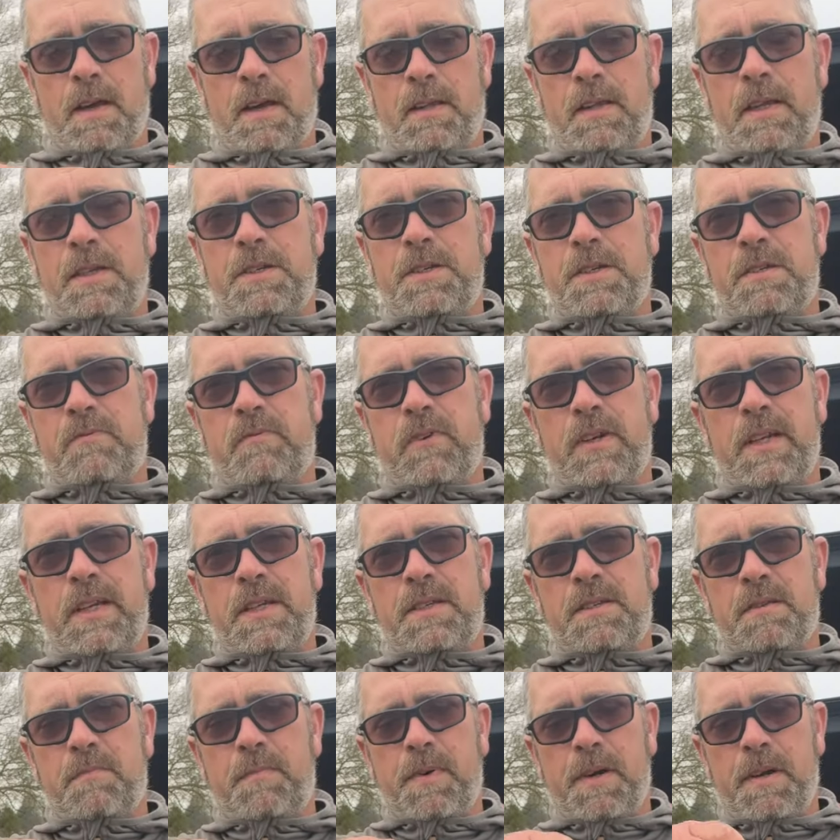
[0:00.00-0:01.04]
and then just
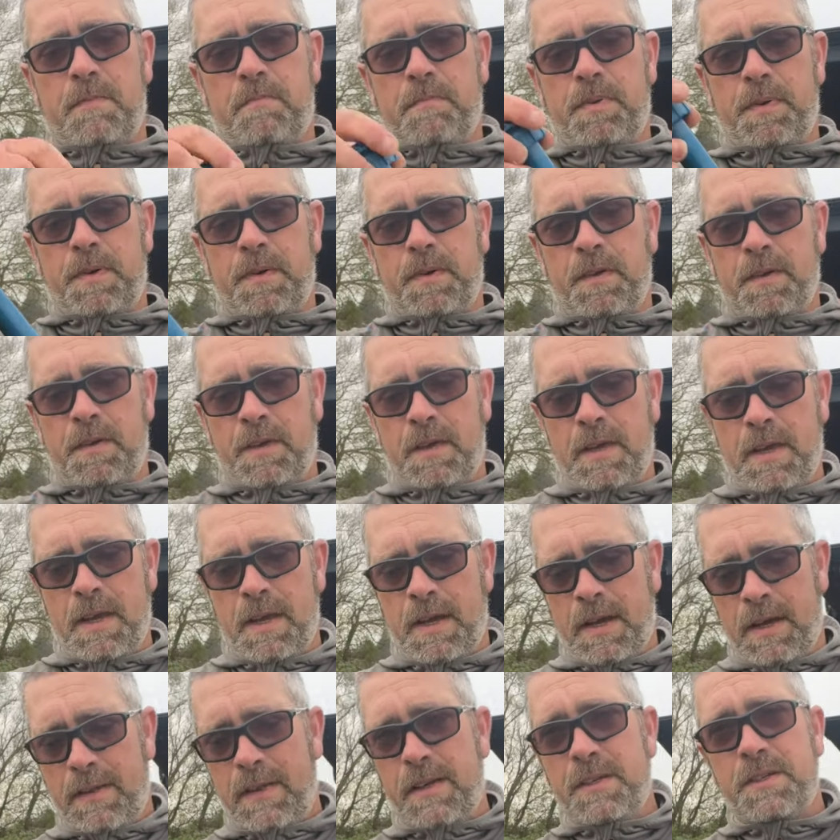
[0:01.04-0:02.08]
release the pump
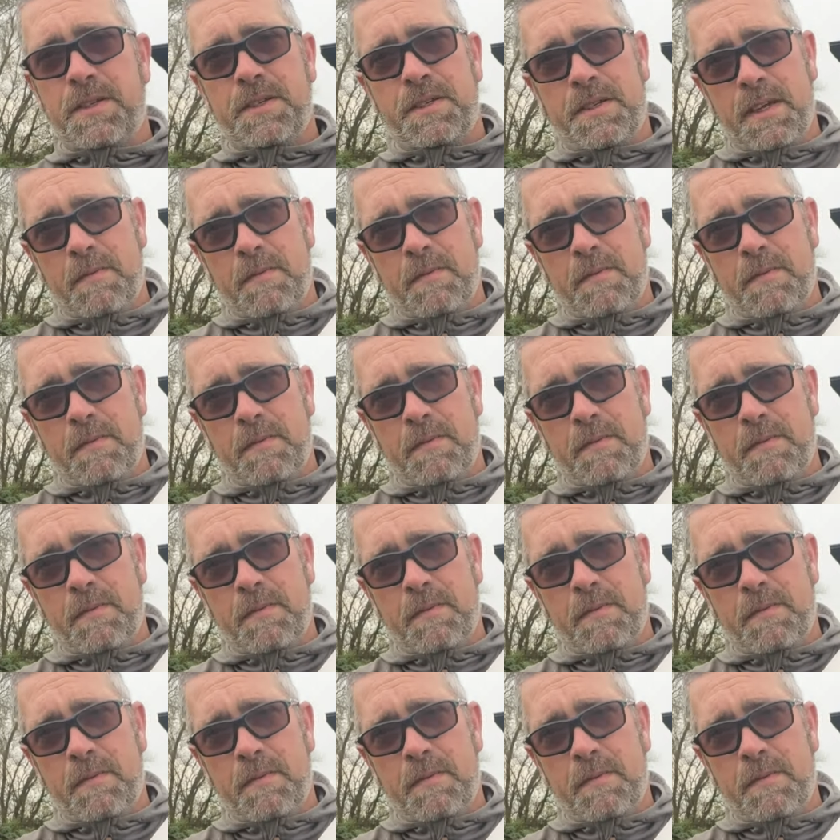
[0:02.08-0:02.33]
and then just